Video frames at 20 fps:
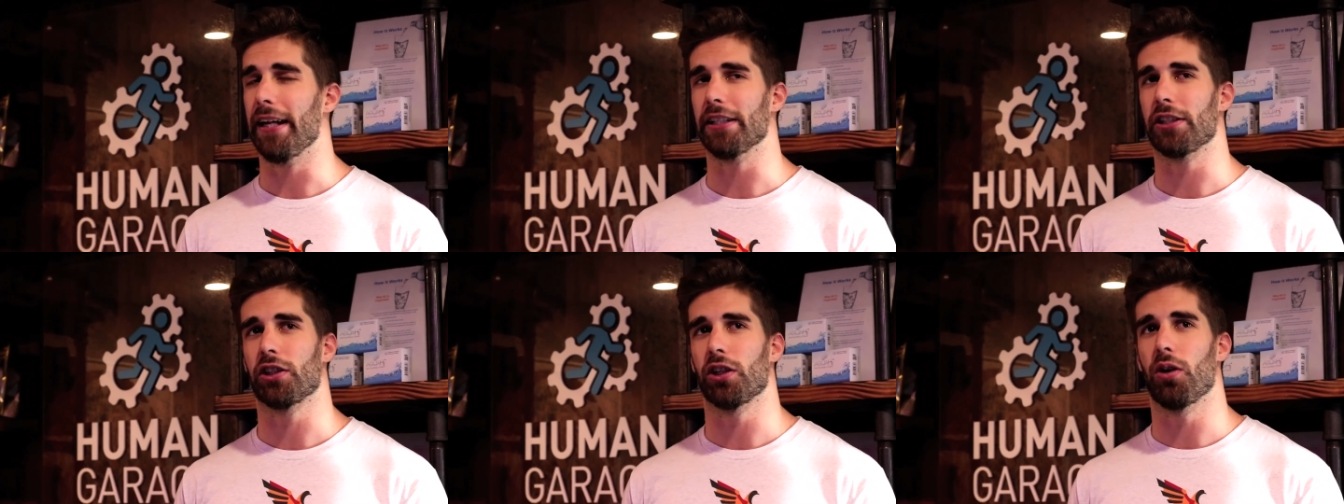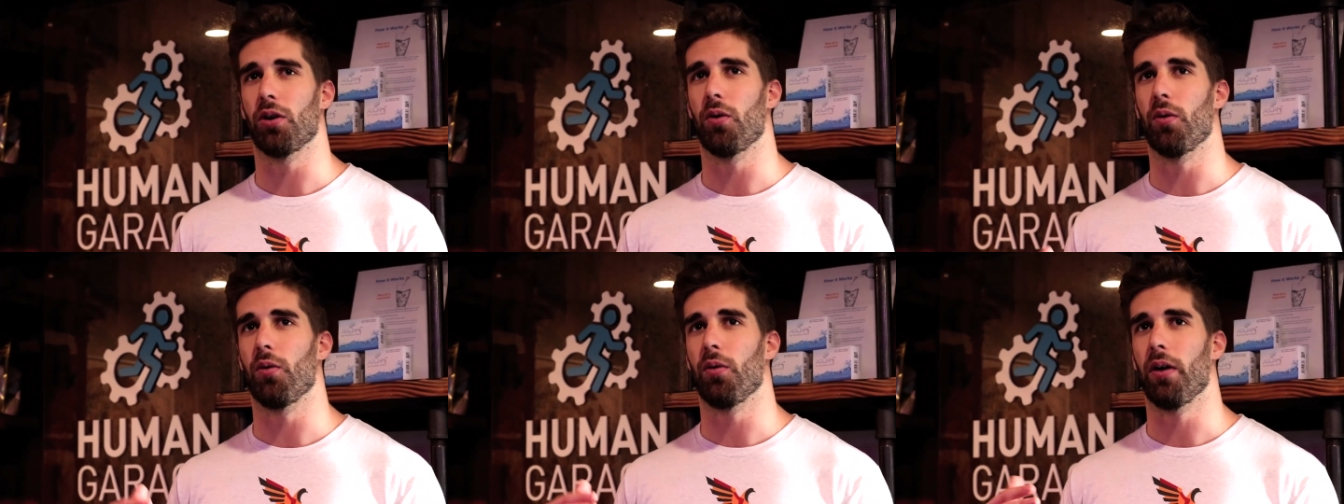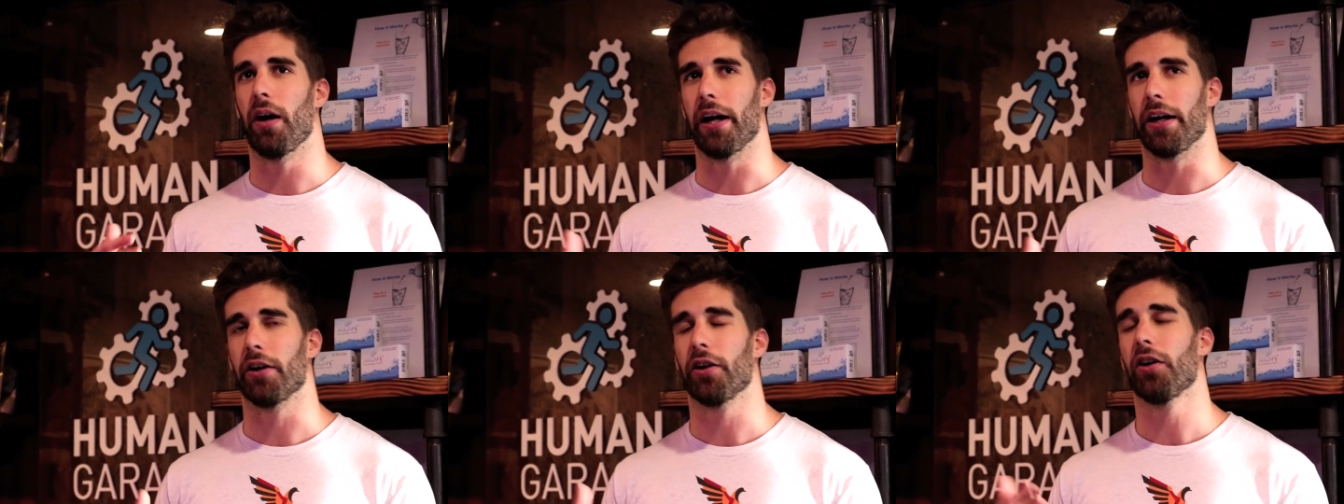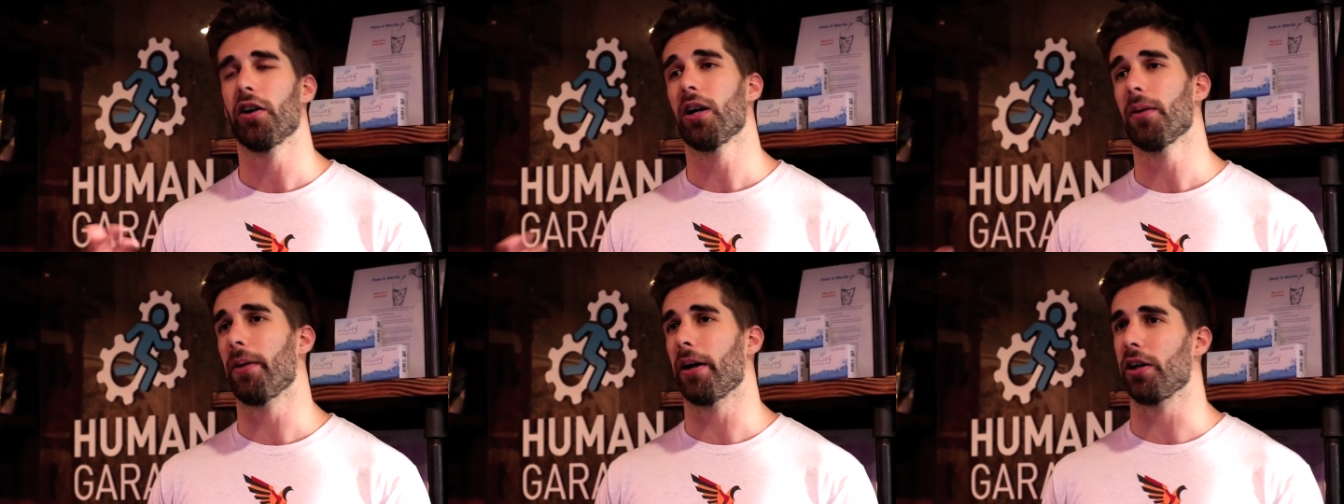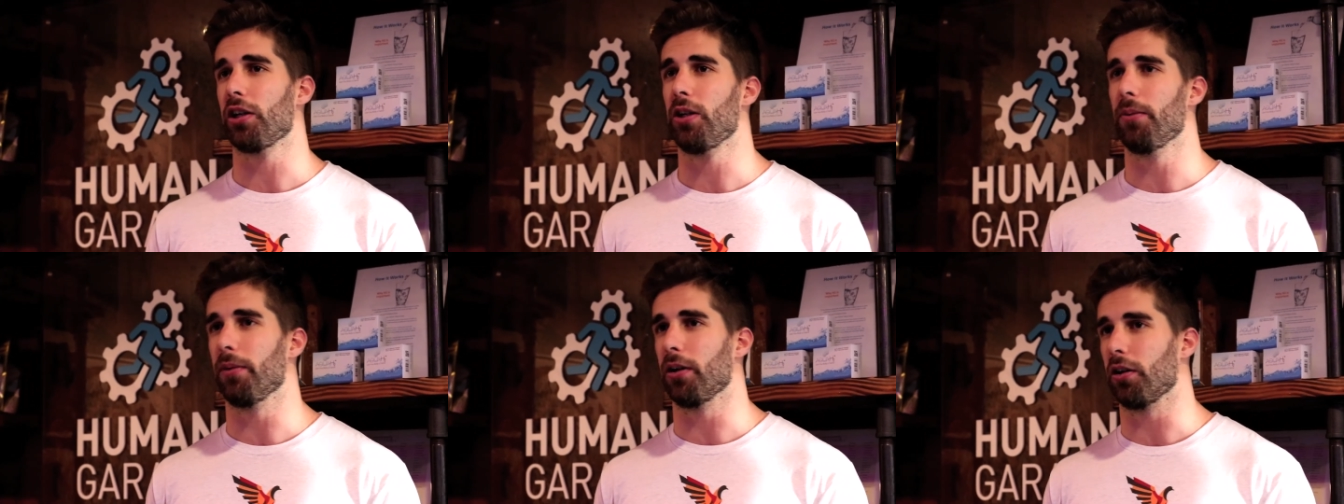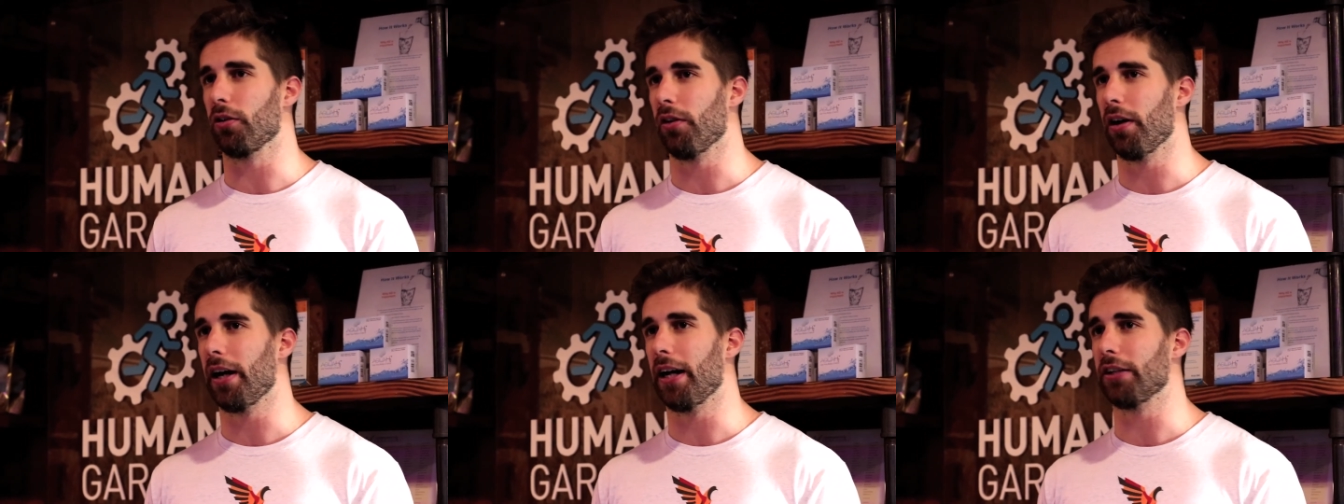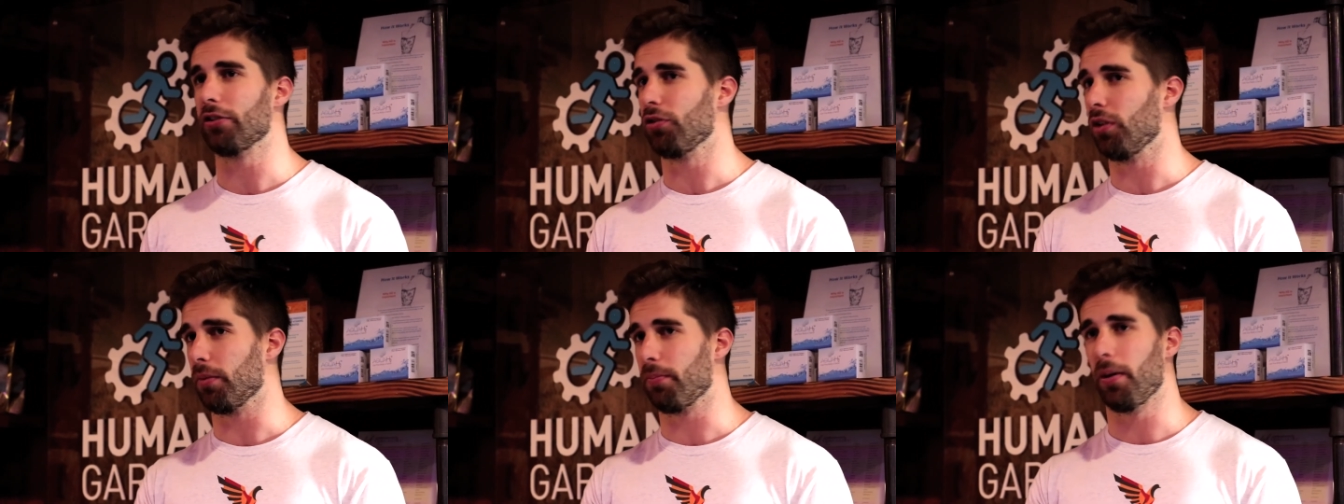And so I heard about Human
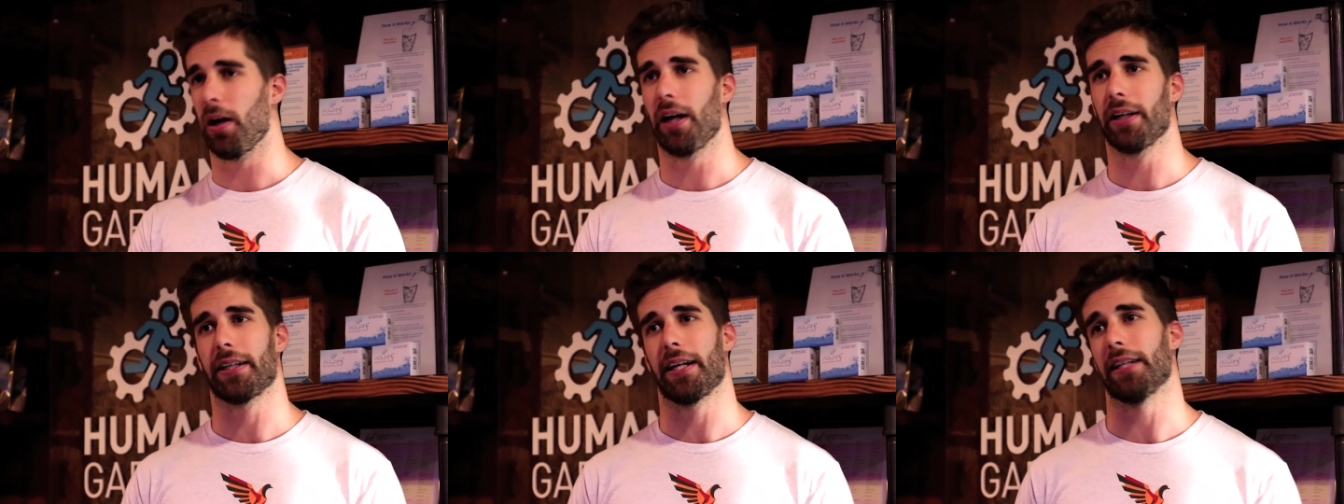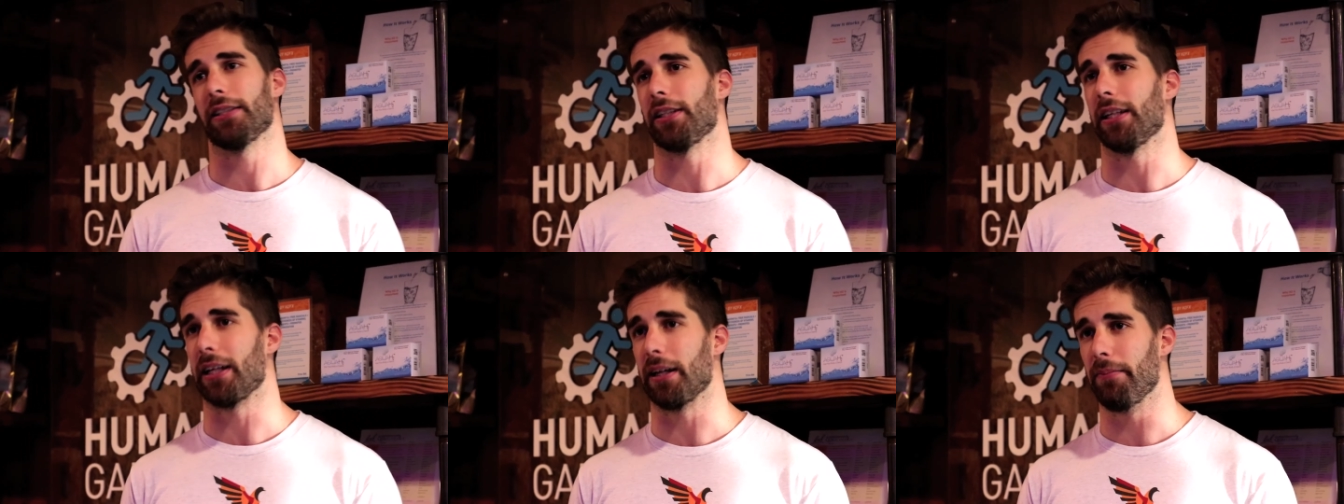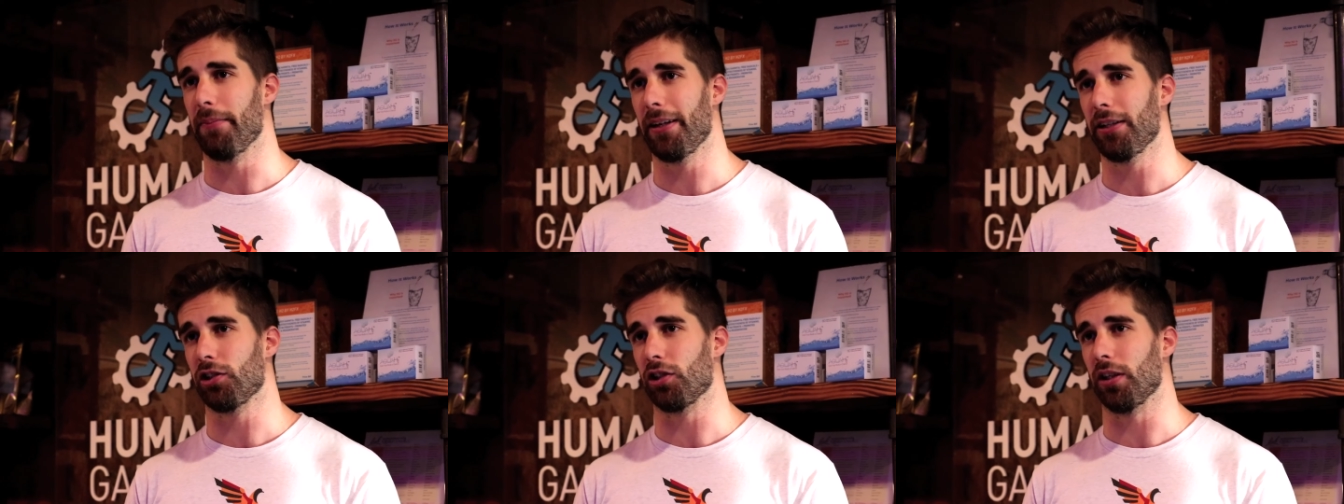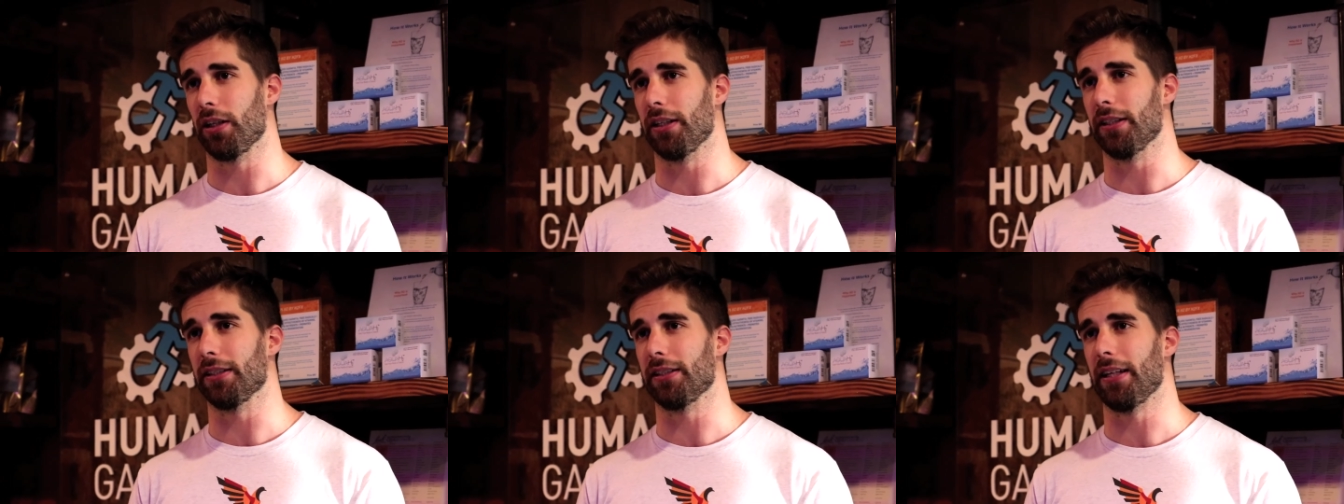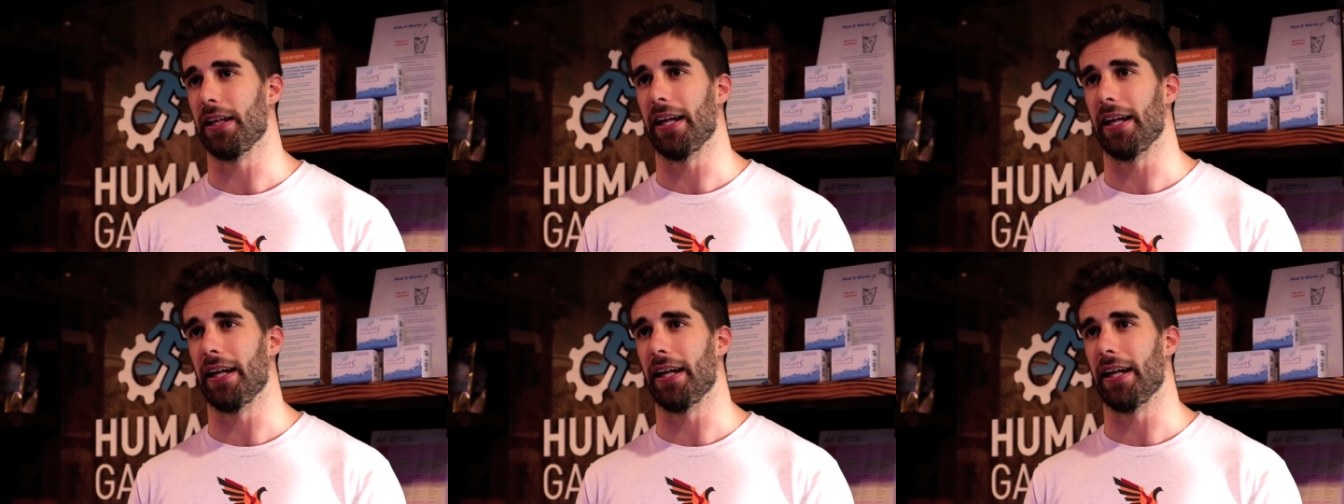Garage through the podcast, like I mentioned,